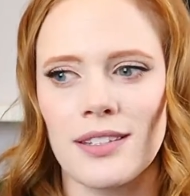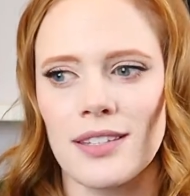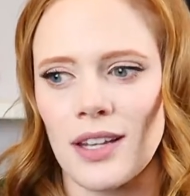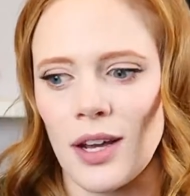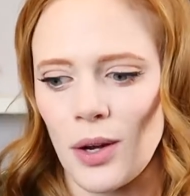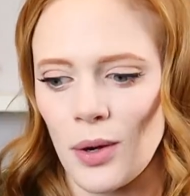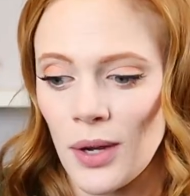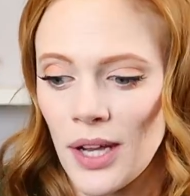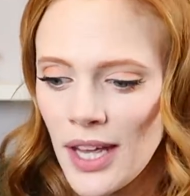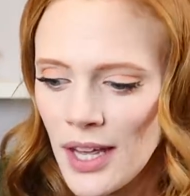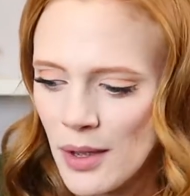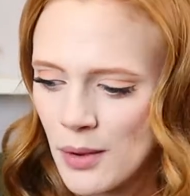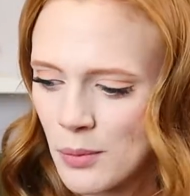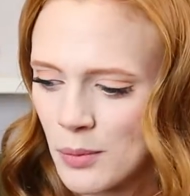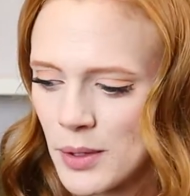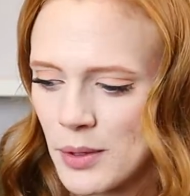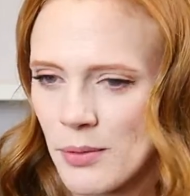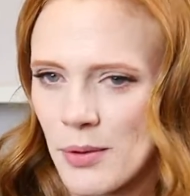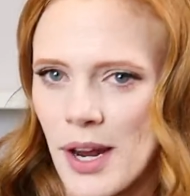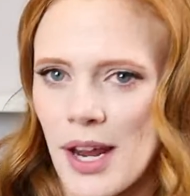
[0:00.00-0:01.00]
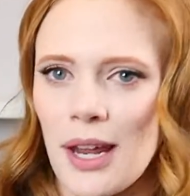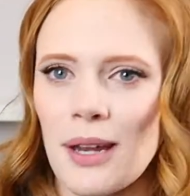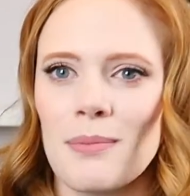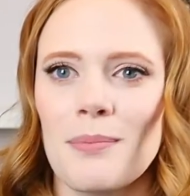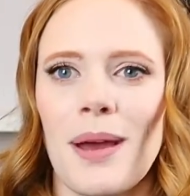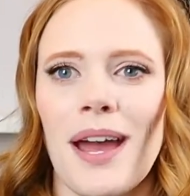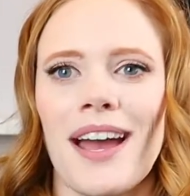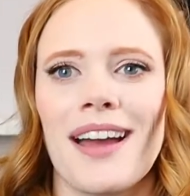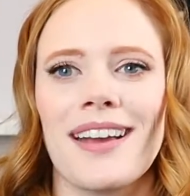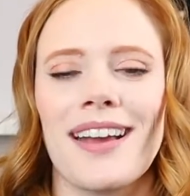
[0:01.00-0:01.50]
So we ran
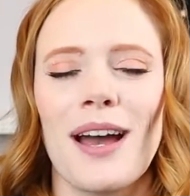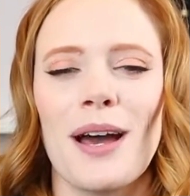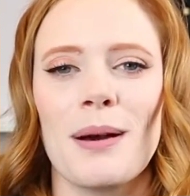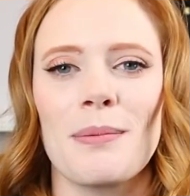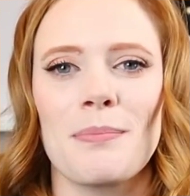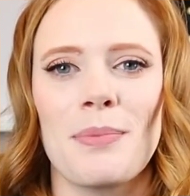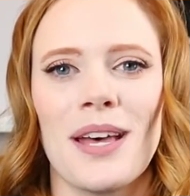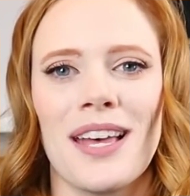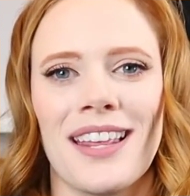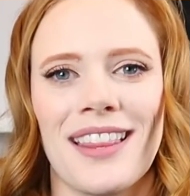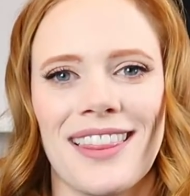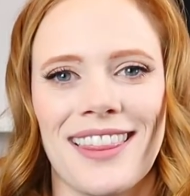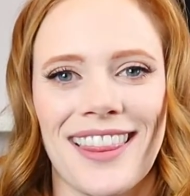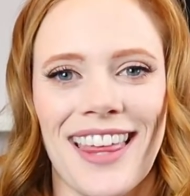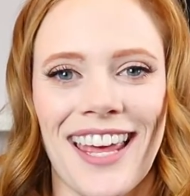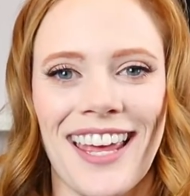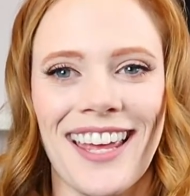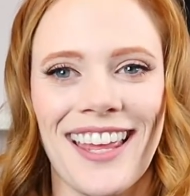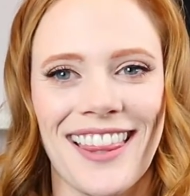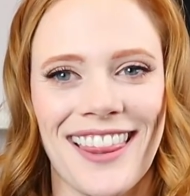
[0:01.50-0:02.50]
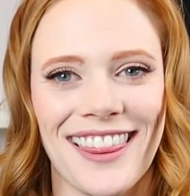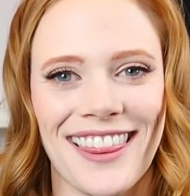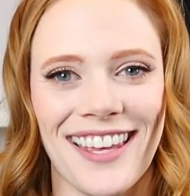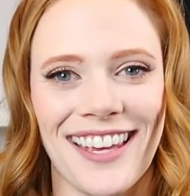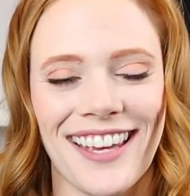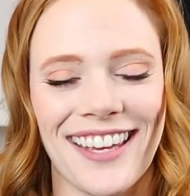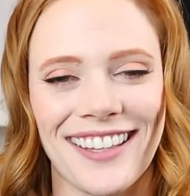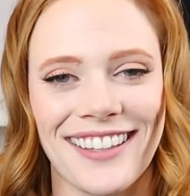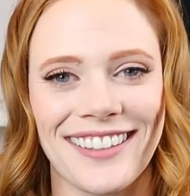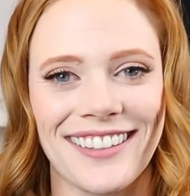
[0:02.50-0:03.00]
back up the
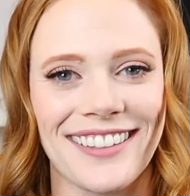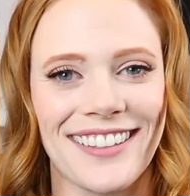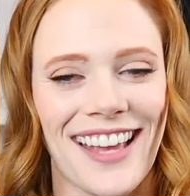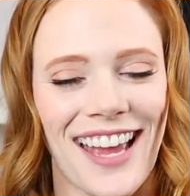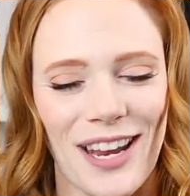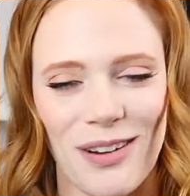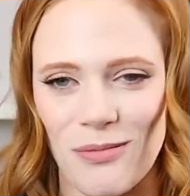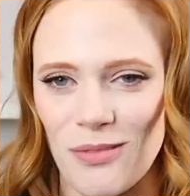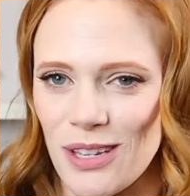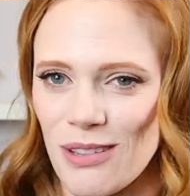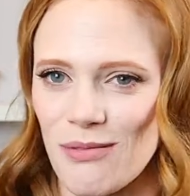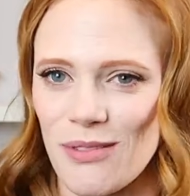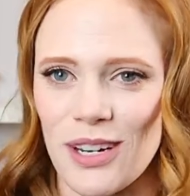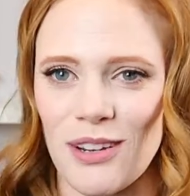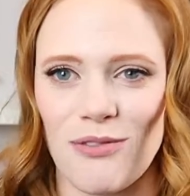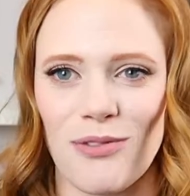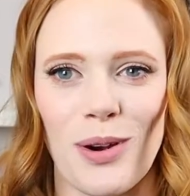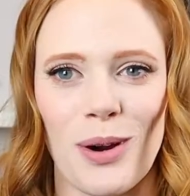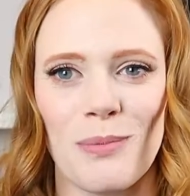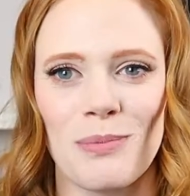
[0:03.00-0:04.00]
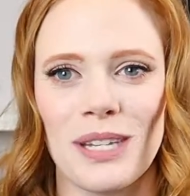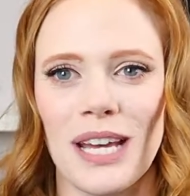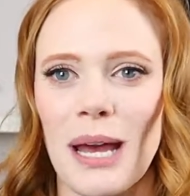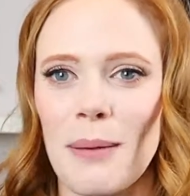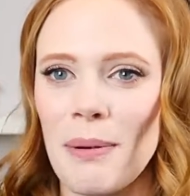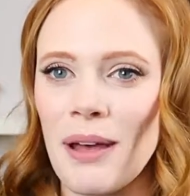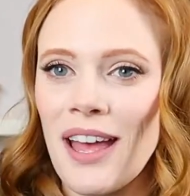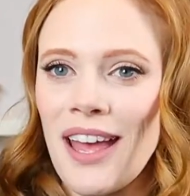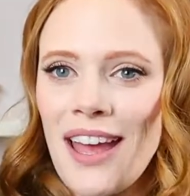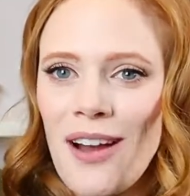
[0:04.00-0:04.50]
hill and we reformed
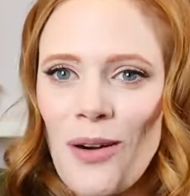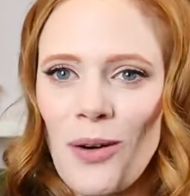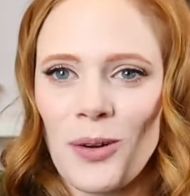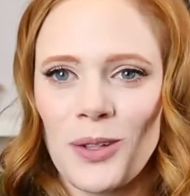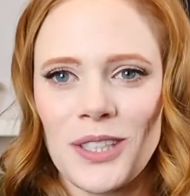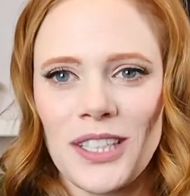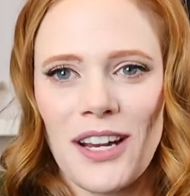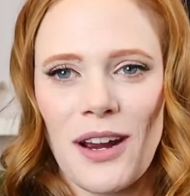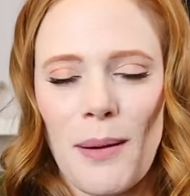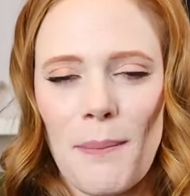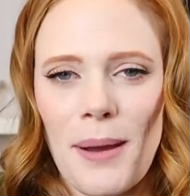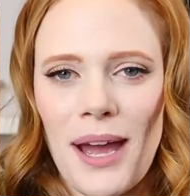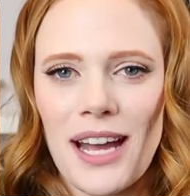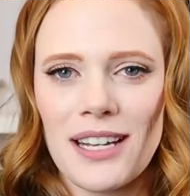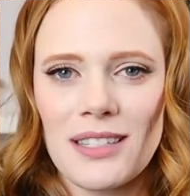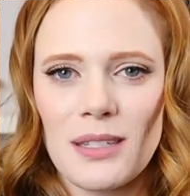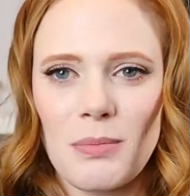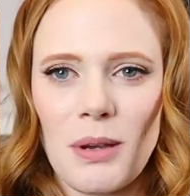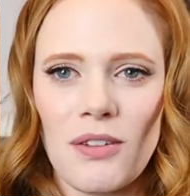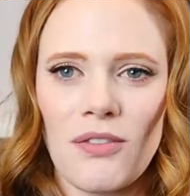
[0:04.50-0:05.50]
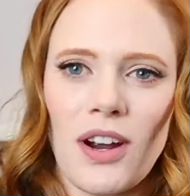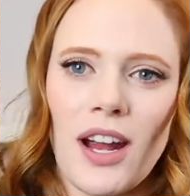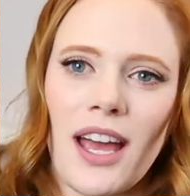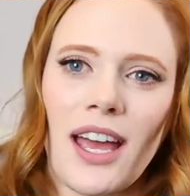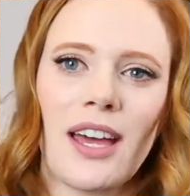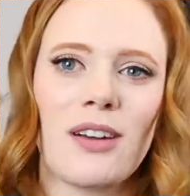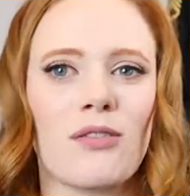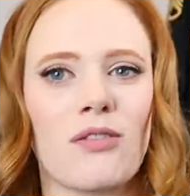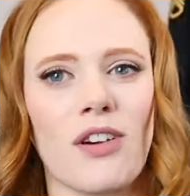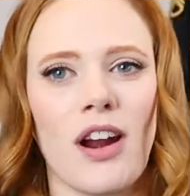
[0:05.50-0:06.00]
up, holding our bags above our
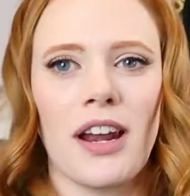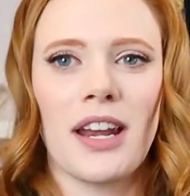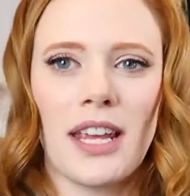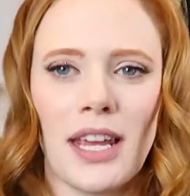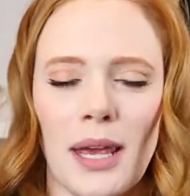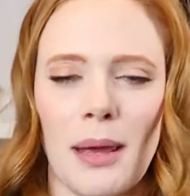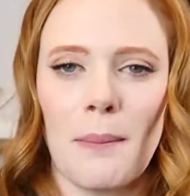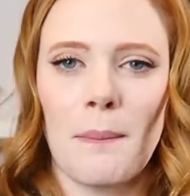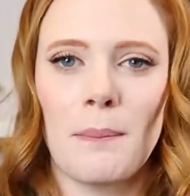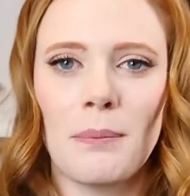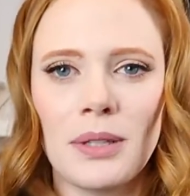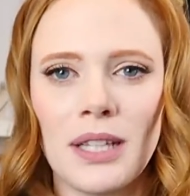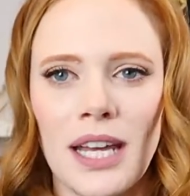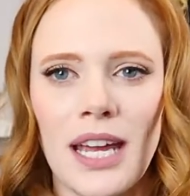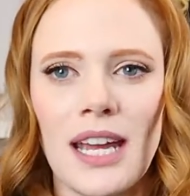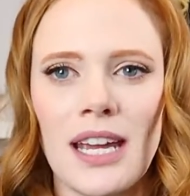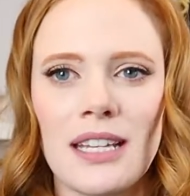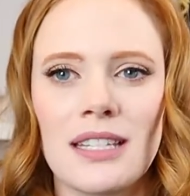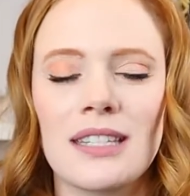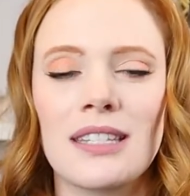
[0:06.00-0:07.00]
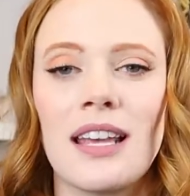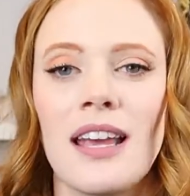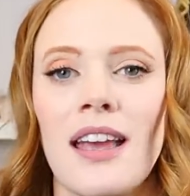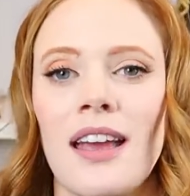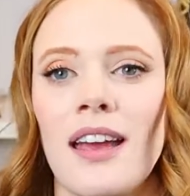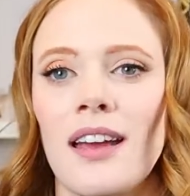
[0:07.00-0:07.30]
head, running in place,